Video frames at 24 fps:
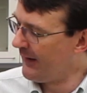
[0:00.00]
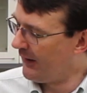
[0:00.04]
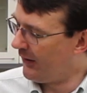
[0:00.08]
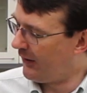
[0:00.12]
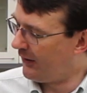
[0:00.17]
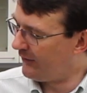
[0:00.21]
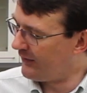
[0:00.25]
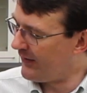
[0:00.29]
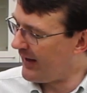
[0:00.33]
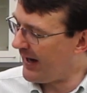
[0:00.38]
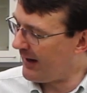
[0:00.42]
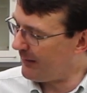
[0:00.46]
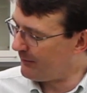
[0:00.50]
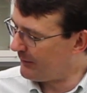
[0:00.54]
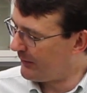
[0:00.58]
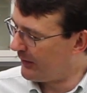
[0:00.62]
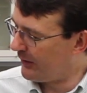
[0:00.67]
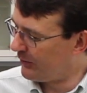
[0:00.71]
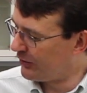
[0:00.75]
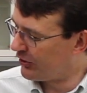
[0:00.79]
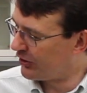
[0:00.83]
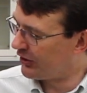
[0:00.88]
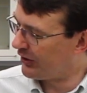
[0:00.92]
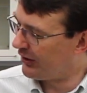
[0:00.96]
of that
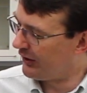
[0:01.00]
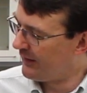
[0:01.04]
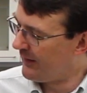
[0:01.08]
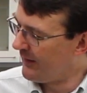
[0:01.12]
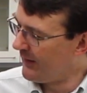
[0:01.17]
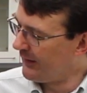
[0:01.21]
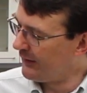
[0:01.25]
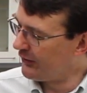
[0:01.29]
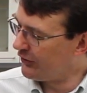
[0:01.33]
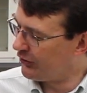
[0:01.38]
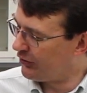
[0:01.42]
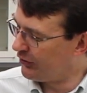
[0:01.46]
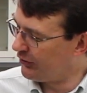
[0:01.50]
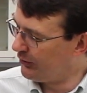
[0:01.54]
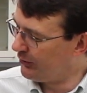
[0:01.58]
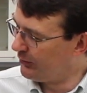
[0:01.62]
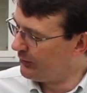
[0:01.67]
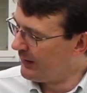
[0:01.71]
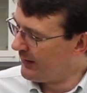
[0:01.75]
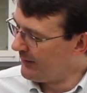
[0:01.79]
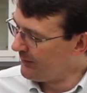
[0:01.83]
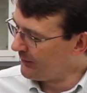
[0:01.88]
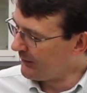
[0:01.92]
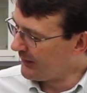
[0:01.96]
motion,
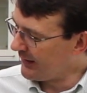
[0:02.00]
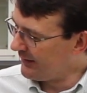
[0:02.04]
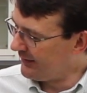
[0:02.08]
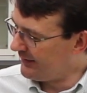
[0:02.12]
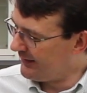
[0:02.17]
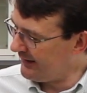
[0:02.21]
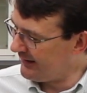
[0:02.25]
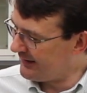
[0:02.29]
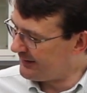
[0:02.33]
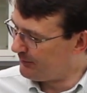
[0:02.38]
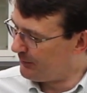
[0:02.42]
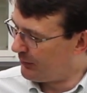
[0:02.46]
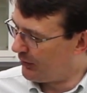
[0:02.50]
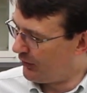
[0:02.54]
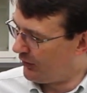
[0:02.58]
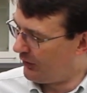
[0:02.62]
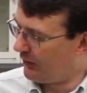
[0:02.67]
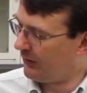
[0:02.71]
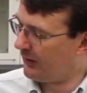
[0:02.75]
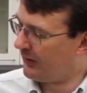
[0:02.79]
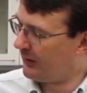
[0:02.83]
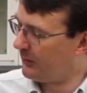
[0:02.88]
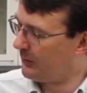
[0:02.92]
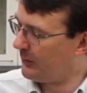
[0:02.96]
to this
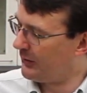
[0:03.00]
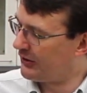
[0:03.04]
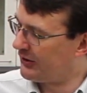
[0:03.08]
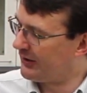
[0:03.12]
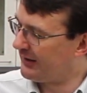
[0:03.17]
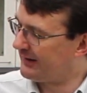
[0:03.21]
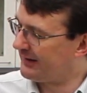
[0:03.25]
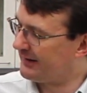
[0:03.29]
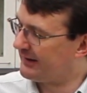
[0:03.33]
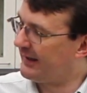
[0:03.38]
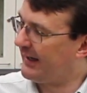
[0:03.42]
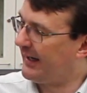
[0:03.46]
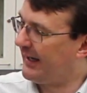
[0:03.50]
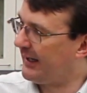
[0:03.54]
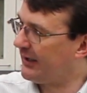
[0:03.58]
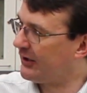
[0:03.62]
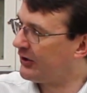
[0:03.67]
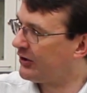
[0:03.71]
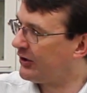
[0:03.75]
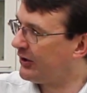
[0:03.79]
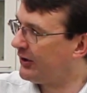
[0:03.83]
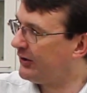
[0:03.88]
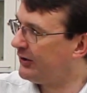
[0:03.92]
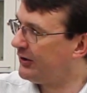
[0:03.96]
ball which is
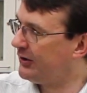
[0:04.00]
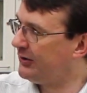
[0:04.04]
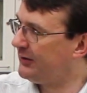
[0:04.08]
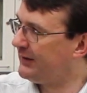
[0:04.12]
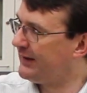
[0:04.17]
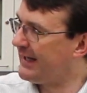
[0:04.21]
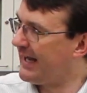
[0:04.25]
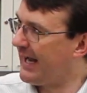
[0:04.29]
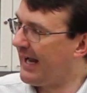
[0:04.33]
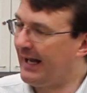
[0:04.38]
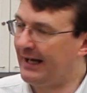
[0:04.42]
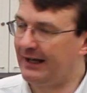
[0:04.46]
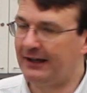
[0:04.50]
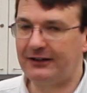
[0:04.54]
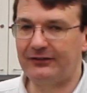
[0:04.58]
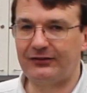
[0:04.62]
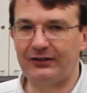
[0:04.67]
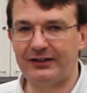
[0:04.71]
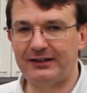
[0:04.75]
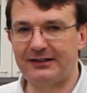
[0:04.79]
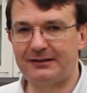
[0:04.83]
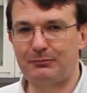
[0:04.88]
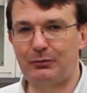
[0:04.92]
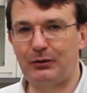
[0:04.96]
attached to the end of
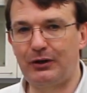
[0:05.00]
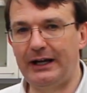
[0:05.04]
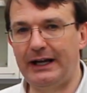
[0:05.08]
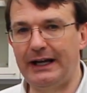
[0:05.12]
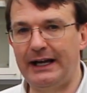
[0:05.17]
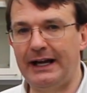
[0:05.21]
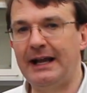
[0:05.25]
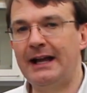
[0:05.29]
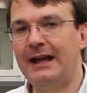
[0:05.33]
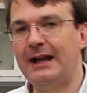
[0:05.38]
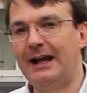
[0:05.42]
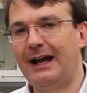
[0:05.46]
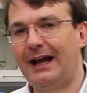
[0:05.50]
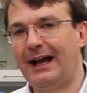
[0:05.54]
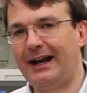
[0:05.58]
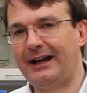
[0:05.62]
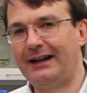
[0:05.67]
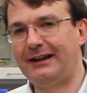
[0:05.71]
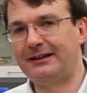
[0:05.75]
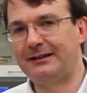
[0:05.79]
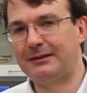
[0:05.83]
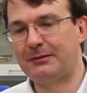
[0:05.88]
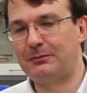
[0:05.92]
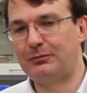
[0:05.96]
a spring and
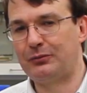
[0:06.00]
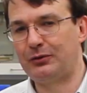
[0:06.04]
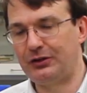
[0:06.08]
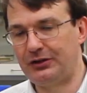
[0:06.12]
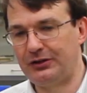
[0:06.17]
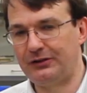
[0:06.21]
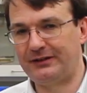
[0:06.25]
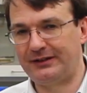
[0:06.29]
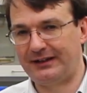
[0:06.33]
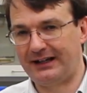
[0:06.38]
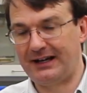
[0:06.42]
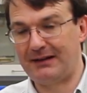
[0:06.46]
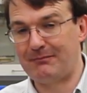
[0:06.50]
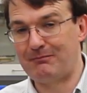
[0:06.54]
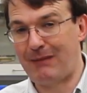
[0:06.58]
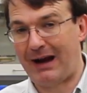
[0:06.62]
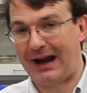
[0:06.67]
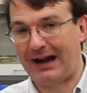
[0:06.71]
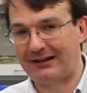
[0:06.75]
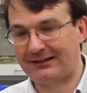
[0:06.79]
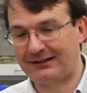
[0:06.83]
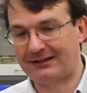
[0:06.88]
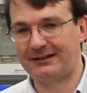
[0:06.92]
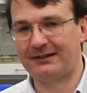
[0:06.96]
is producing a
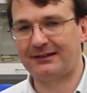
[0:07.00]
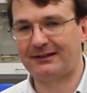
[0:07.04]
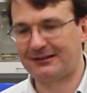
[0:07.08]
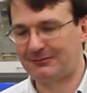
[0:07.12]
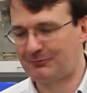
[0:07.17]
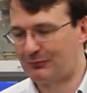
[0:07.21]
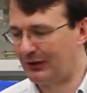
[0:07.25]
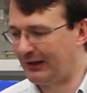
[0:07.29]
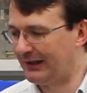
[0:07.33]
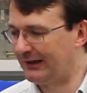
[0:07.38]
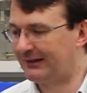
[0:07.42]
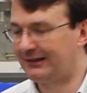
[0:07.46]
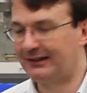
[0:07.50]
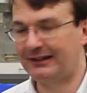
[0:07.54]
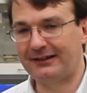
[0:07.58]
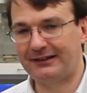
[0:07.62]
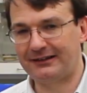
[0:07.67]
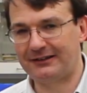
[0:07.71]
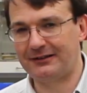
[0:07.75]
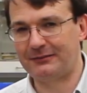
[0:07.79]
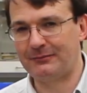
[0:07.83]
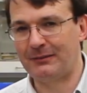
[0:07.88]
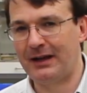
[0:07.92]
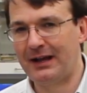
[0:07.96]
mass spring
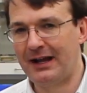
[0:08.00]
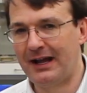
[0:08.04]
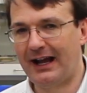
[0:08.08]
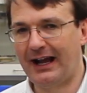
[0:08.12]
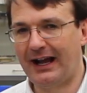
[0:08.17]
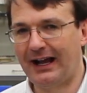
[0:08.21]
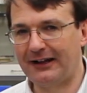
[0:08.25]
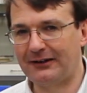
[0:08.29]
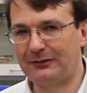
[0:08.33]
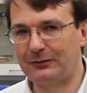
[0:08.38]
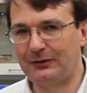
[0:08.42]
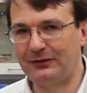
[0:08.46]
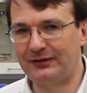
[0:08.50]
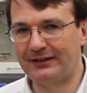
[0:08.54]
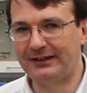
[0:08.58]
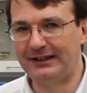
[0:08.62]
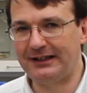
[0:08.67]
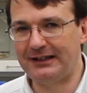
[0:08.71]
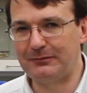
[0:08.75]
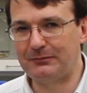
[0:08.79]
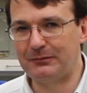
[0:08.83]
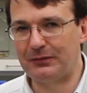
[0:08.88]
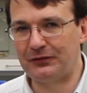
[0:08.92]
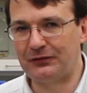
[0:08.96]
system as we've
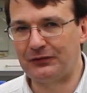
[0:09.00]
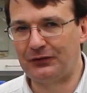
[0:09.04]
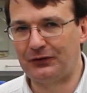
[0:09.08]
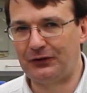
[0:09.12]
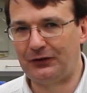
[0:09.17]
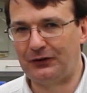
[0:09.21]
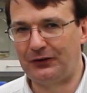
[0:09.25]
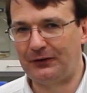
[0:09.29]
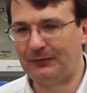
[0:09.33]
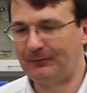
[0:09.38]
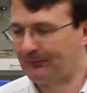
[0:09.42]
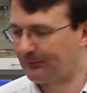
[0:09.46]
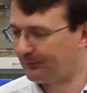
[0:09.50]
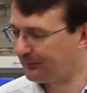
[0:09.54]
seen before.